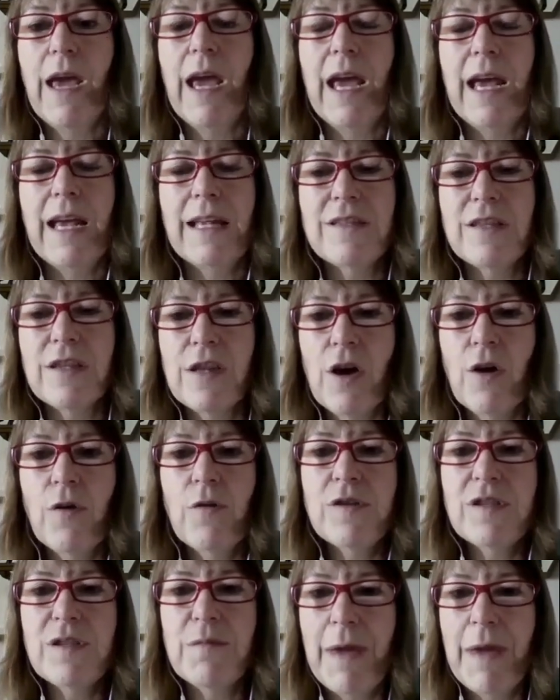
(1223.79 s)
It's
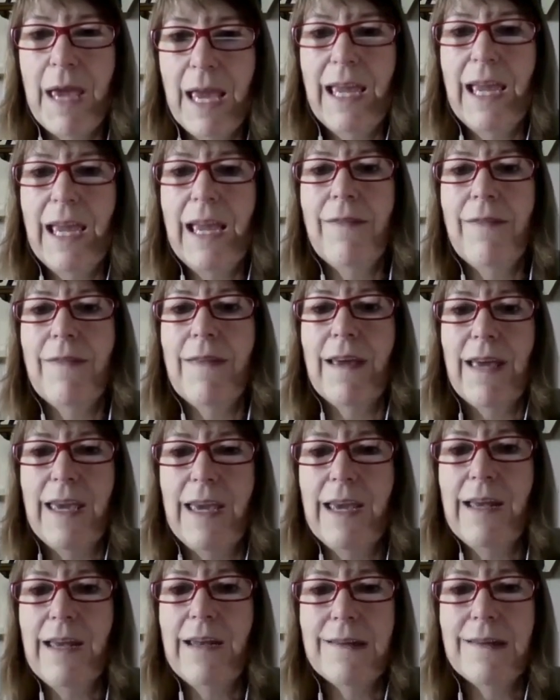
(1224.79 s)
those making the
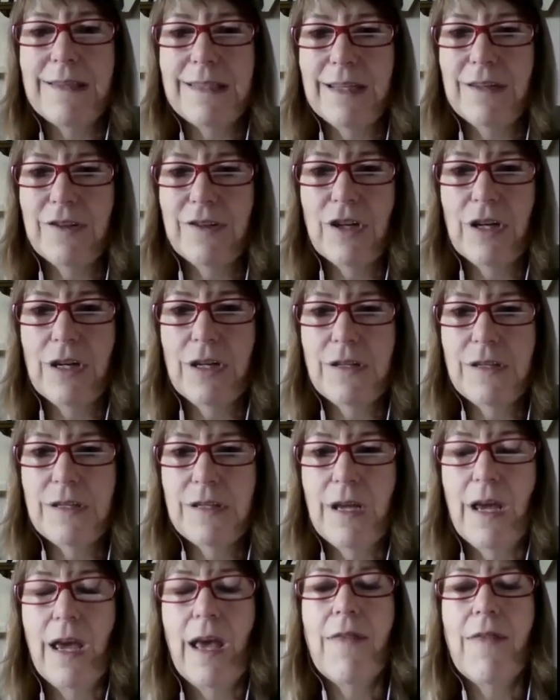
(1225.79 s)
key decisions